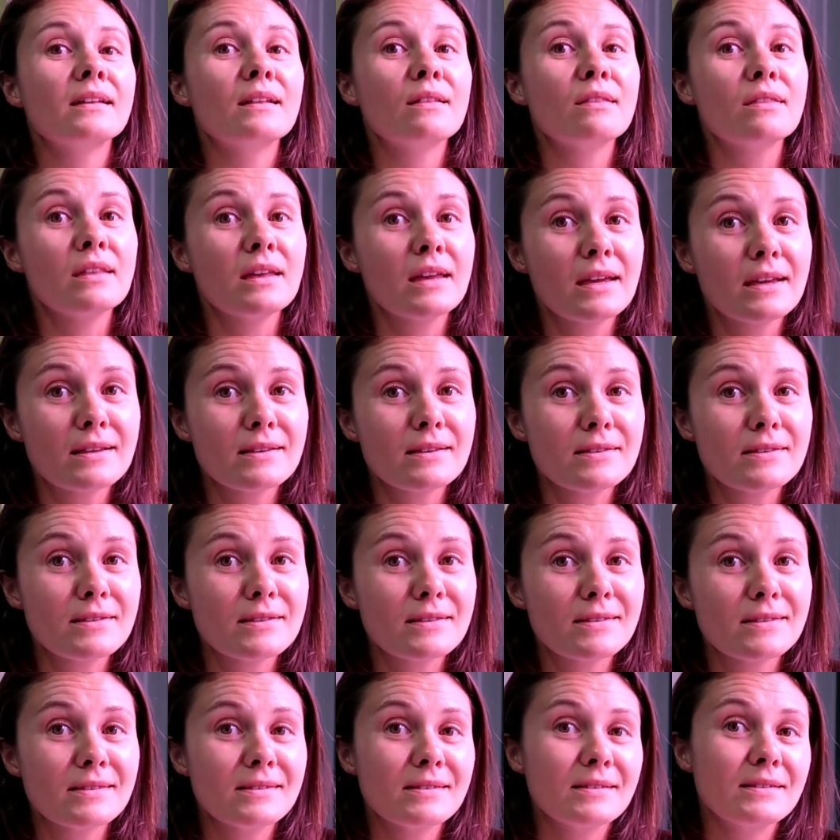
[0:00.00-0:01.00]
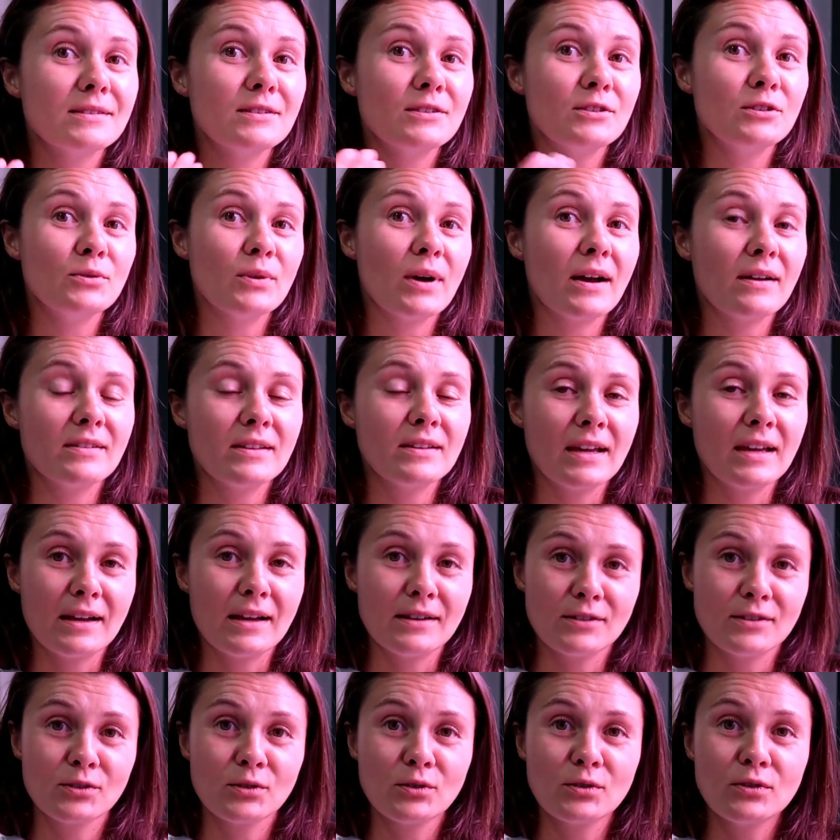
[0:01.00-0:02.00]
things,
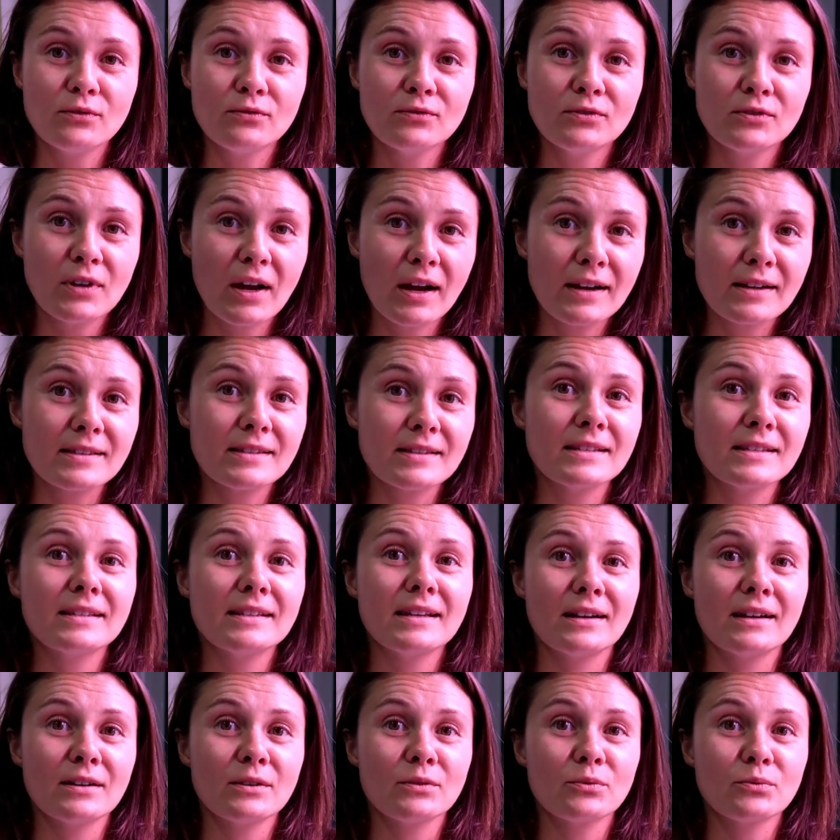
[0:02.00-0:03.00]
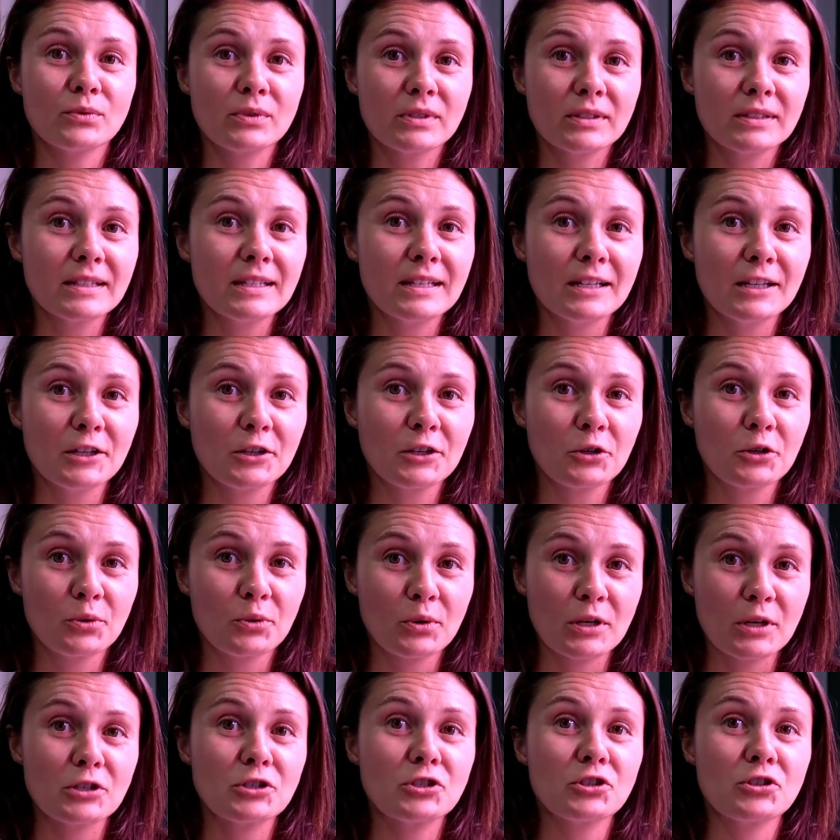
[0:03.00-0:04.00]
so you've got to sit down and really
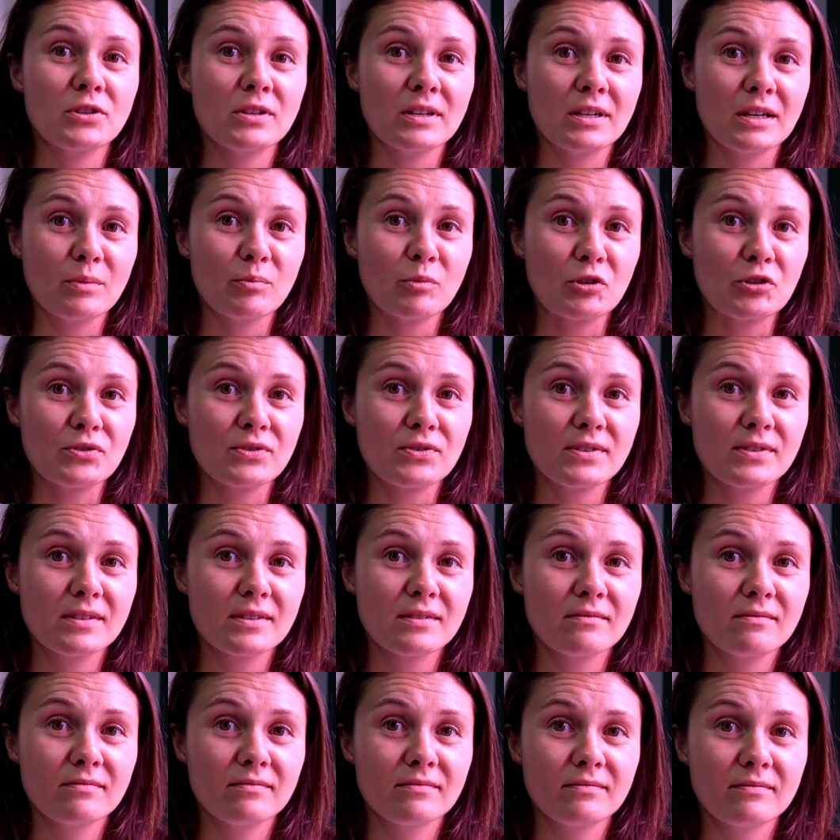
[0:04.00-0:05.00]
crunch the numbers.